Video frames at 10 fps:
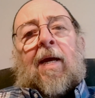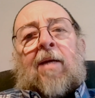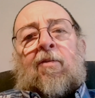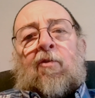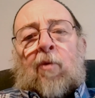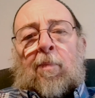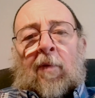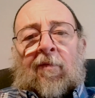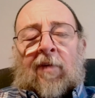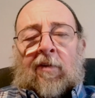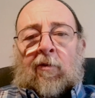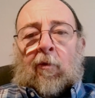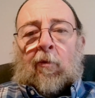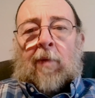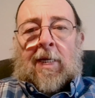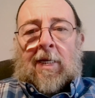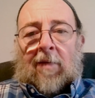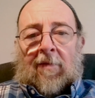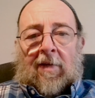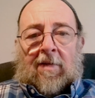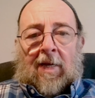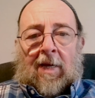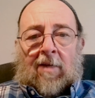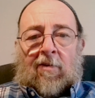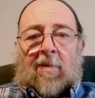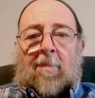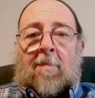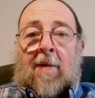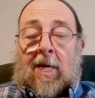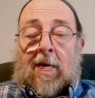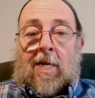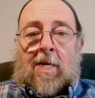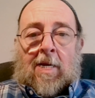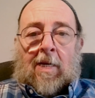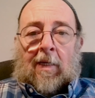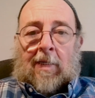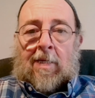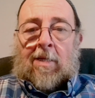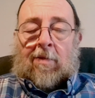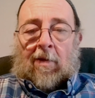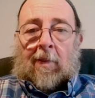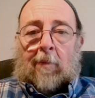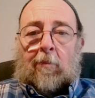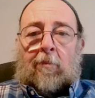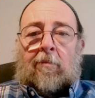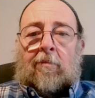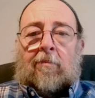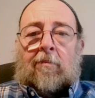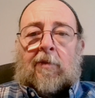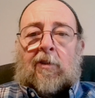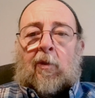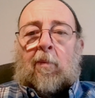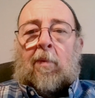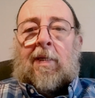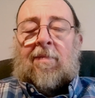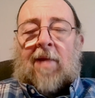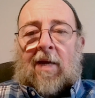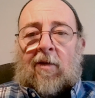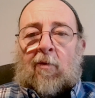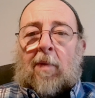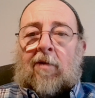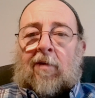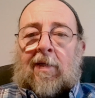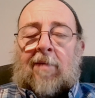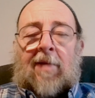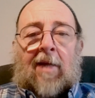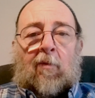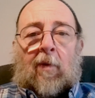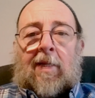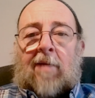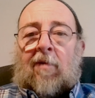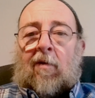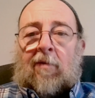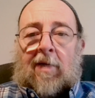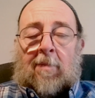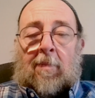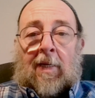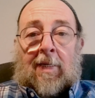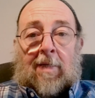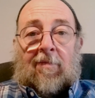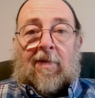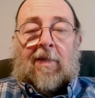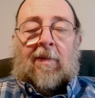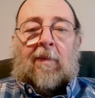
A superficial reading of the text may lead some to believe that, especially if that's what they've already believed.